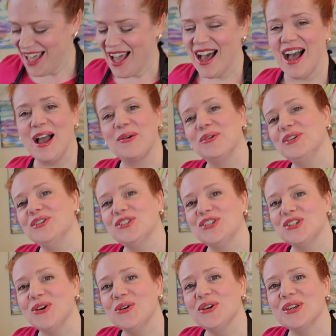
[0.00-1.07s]
I'm going to
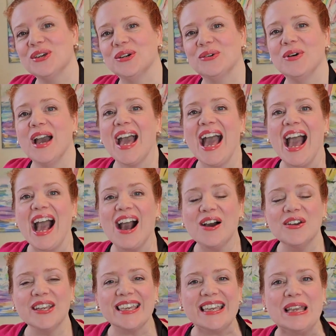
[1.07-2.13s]
show you how
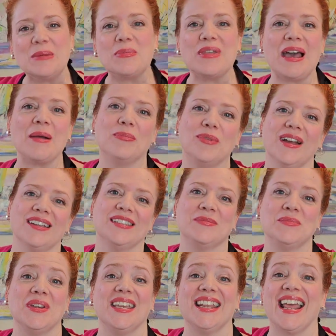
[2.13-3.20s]
to keep that breast
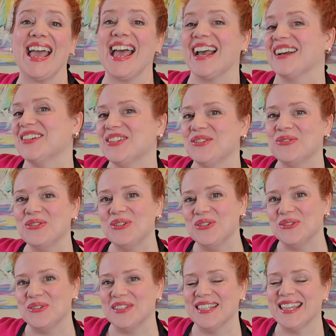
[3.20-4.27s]
meat extra
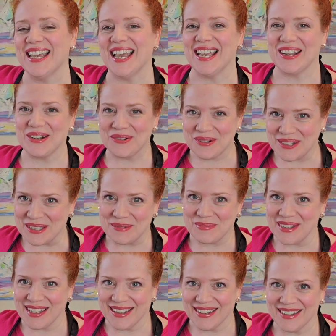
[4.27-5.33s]
juicy and crispy.